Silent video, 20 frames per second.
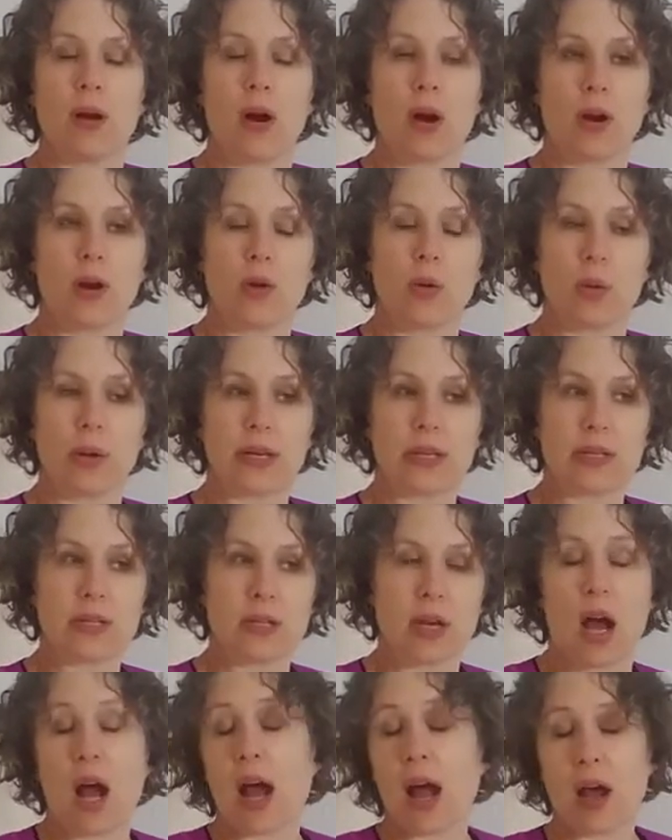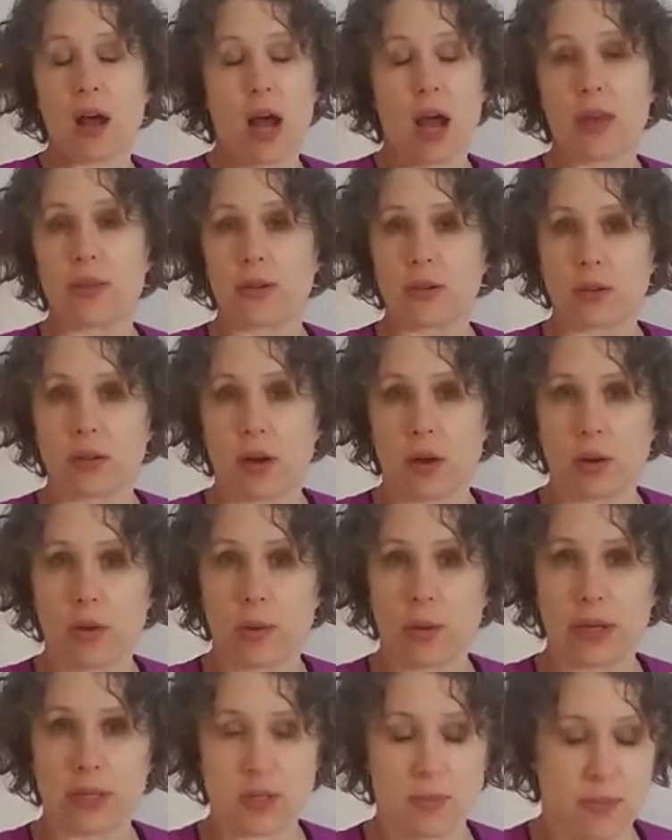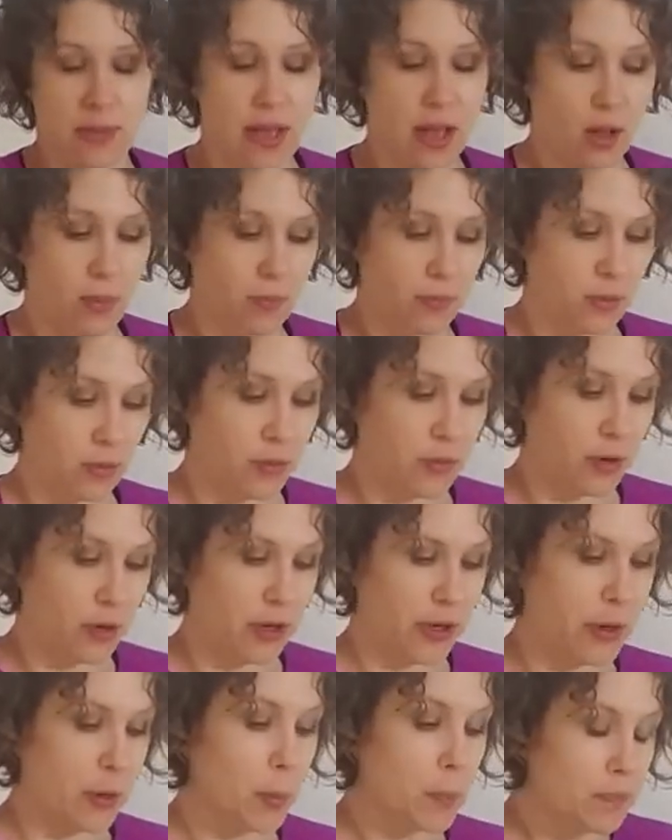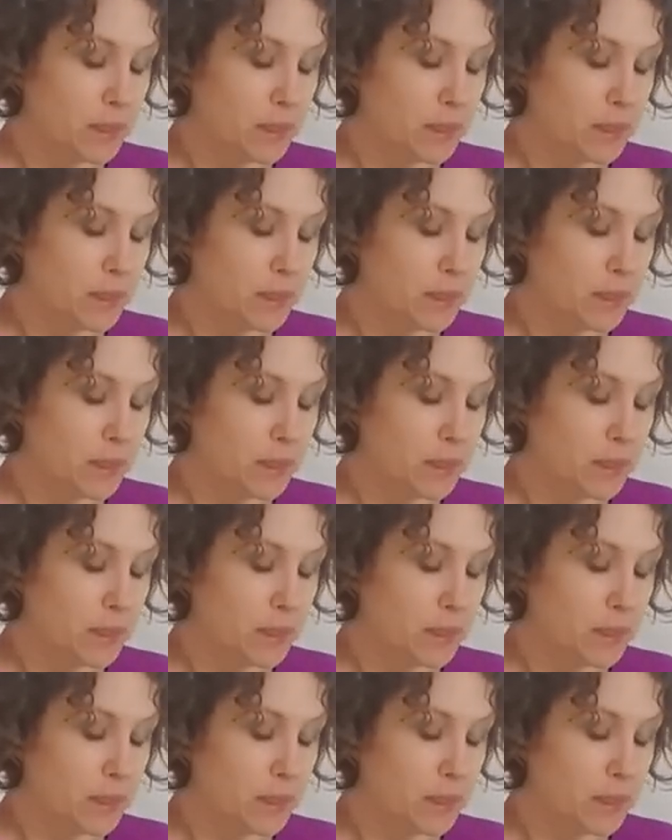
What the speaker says: are going to, either are going to be helpful for you.